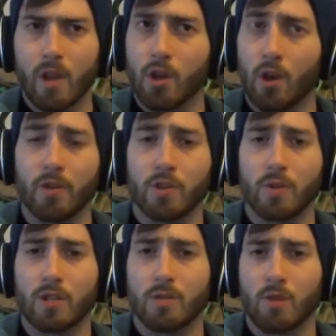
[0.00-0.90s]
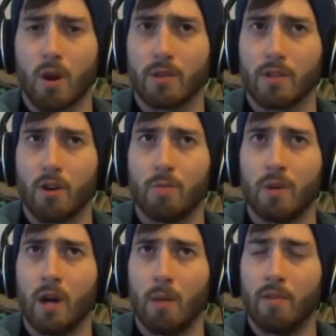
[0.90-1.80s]
Got those Twitch subscribers, opened
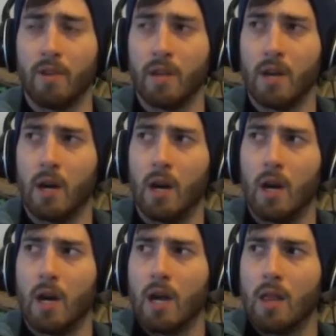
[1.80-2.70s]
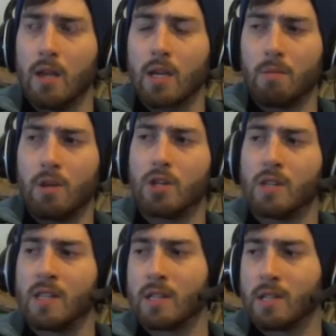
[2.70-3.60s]
up the uh, the
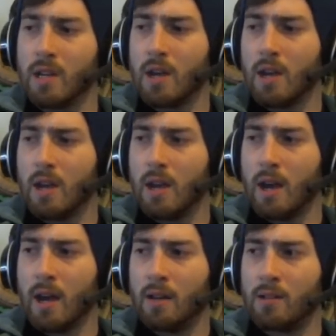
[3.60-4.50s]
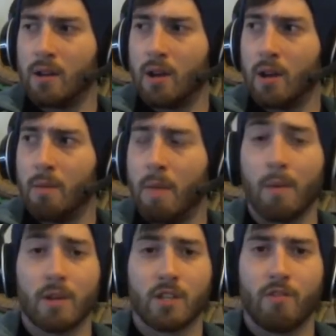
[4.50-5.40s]
commissions, and uh, made
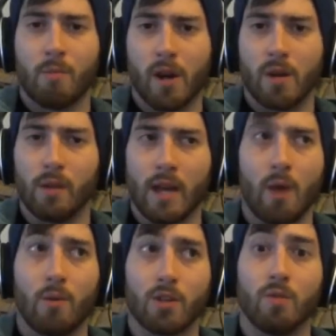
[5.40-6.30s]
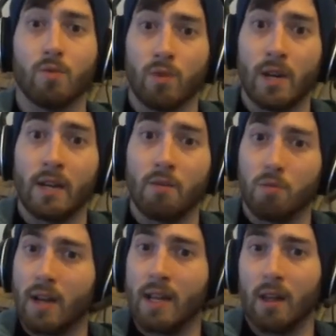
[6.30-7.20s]
myself a brand new layout, which I really,
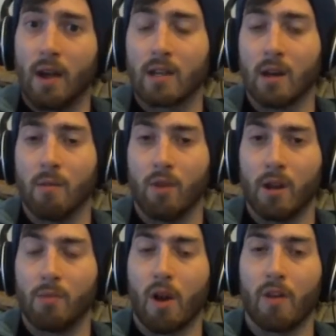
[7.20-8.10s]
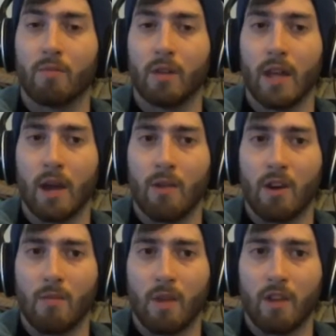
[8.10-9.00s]
really like. I'm really proud of my layout that
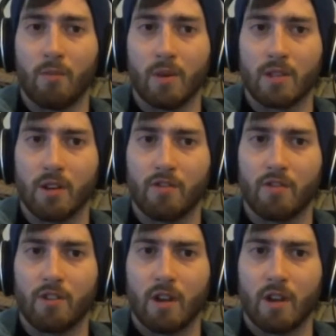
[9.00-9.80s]
I've made for myself.